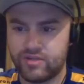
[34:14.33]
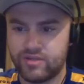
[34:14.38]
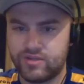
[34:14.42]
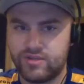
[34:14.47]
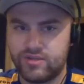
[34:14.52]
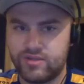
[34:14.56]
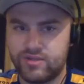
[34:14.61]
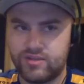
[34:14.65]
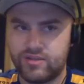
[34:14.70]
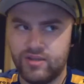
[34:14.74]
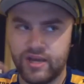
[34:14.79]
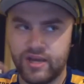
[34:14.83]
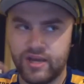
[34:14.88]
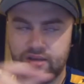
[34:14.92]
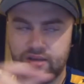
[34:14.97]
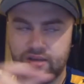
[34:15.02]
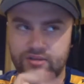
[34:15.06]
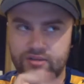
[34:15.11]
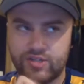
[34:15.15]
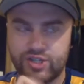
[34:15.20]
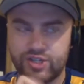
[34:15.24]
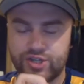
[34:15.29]
like
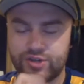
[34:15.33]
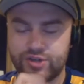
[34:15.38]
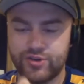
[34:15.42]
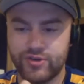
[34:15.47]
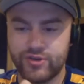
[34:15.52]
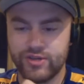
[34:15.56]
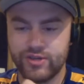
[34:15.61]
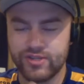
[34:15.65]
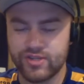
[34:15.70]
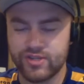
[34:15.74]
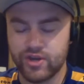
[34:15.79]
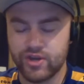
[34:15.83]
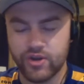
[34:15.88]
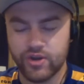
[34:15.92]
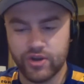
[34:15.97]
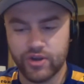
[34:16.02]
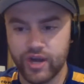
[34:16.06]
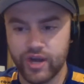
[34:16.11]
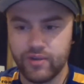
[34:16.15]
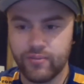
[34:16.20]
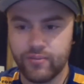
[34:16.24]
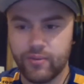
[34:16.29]
street
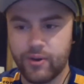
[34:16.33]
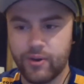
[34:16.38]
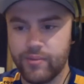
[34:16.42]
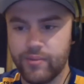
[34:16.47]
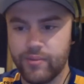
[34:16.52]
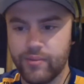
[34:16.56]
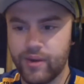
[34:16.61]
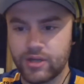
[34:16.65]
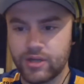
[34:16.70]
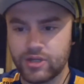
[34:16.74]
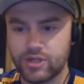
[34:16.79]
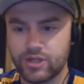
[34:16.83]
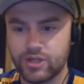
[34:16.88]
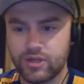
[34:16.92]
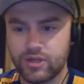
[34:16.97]
circuit pretty much.